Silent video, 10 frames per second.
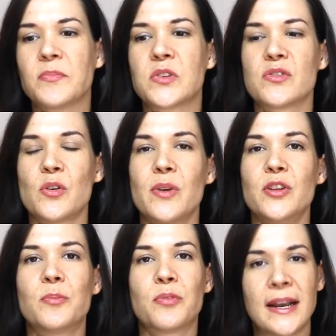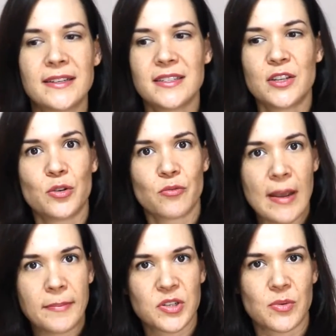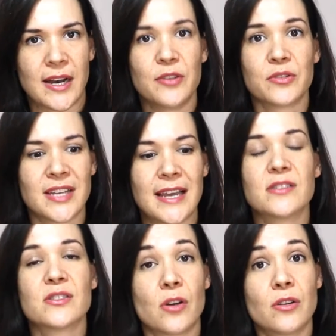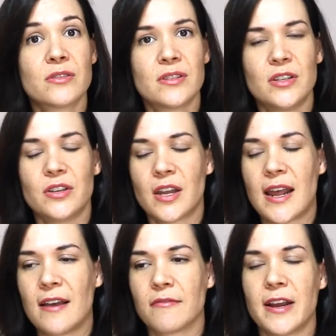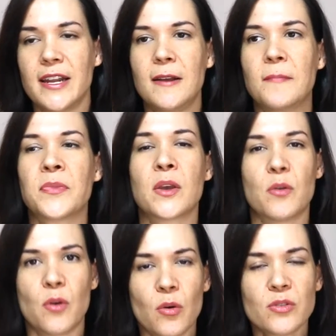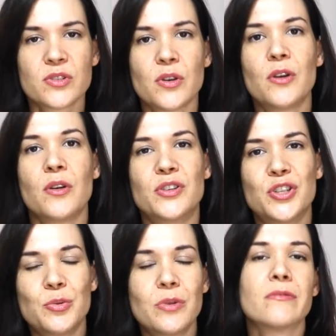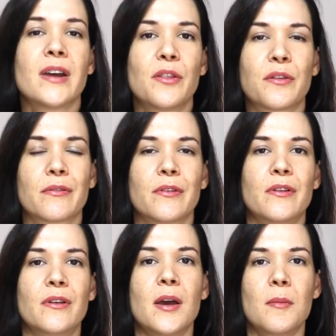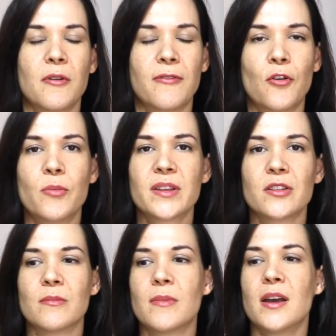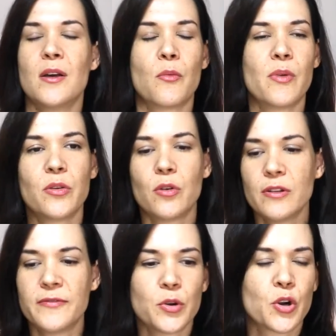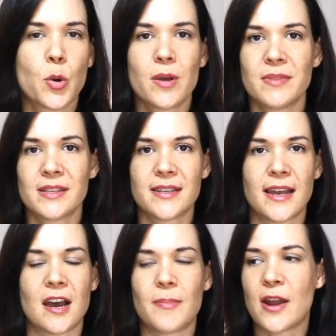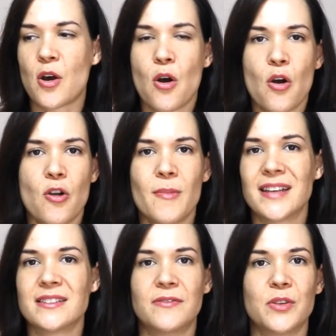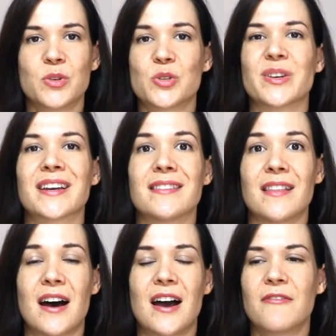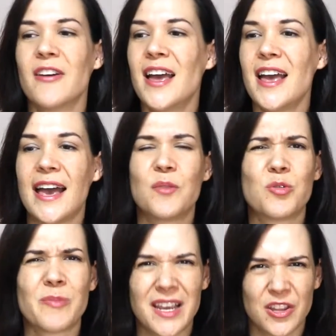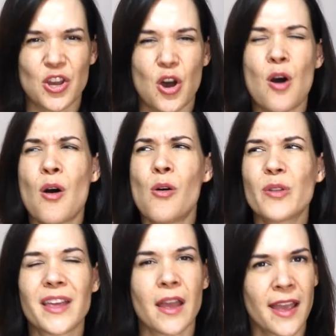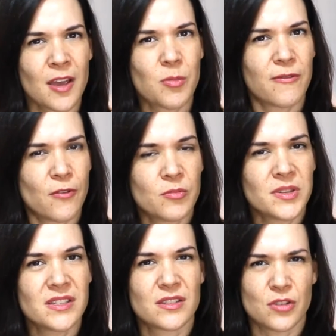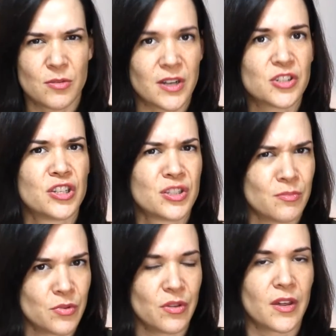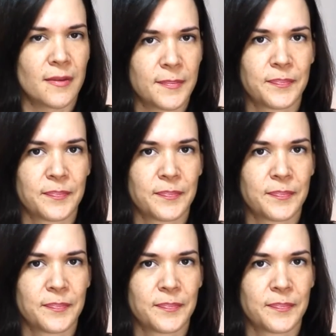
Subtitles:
So when you're practicing your repertoire, your 10 songs that you're going to have ready, also do a run through performing them with all of your equipment set up at home as if you were doing it live, and it will make the whole gigging performance so much smoother.